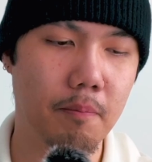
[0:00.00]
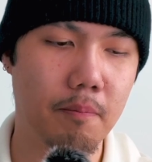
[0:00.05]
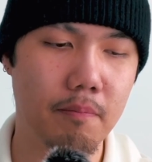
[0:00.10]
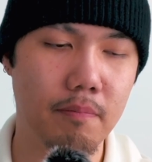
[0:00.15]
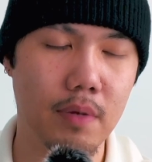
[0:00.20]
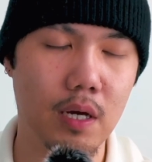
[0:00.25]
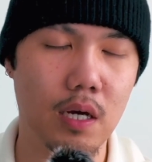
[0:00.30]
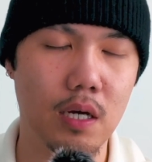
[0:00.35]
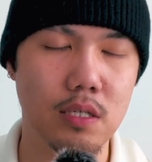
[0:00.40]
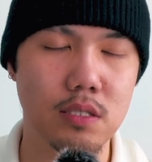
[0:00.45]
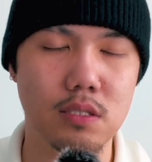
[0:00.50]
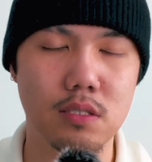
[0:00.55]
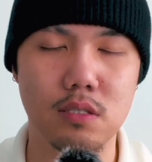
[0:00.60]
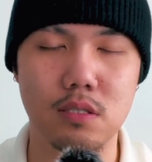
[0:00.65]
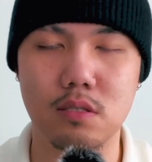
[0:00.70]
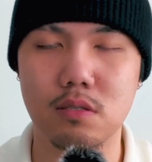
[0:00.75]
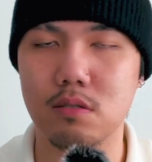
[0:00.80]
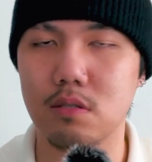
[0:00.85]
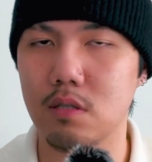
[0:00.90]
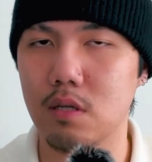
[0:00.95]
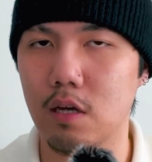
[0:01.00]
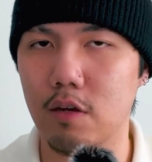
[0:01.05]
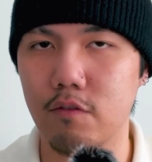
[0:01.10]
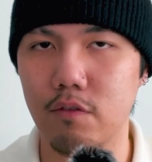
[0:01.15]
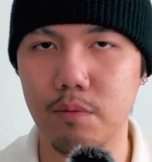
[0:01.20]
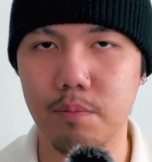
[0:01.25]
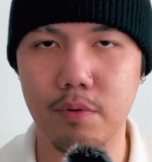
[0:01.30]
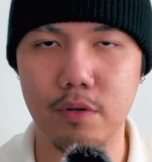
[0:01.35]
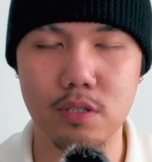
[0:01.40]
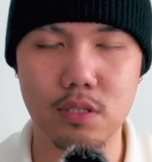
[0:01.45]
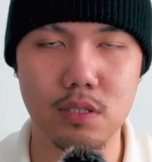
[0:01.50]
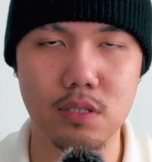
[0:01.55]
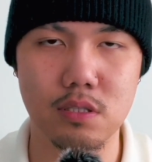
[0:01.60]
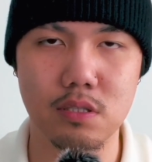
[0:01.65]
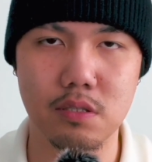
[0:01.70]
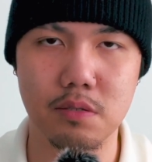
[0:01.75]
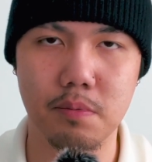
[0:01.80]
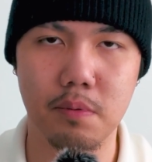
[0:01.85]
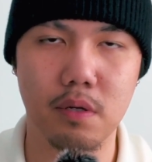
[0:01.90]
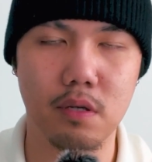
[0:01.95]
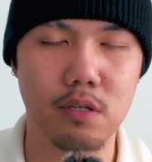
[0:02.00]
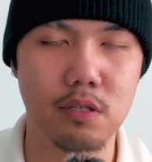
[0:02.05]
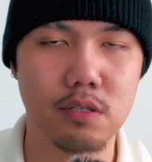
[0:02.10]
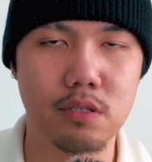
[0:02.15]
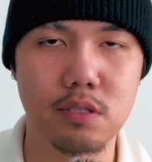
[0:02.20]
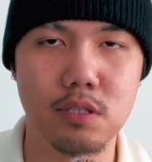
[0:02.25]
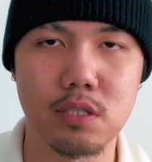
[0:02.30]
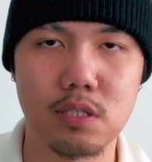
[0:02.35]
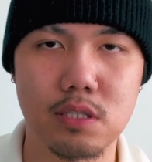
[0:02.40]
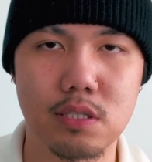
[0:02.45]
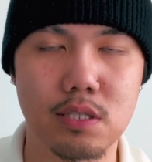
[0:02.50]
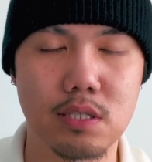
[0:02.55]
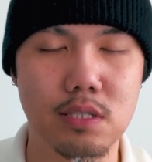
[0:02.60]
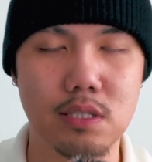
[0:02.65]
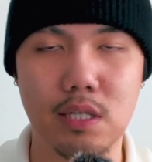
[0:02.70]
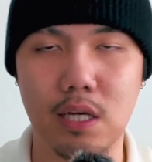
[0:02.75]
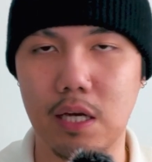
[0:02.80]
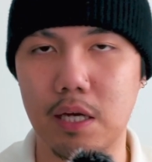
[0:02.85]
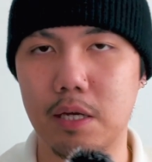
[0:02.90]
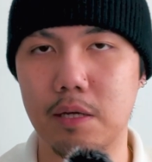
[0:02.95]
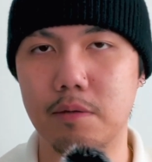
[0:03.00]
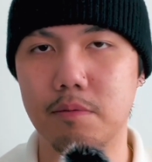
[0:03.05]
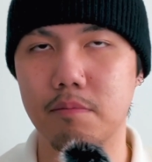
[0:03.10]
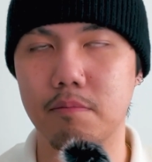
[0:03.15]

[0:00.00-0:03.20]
not every person's experience is the same.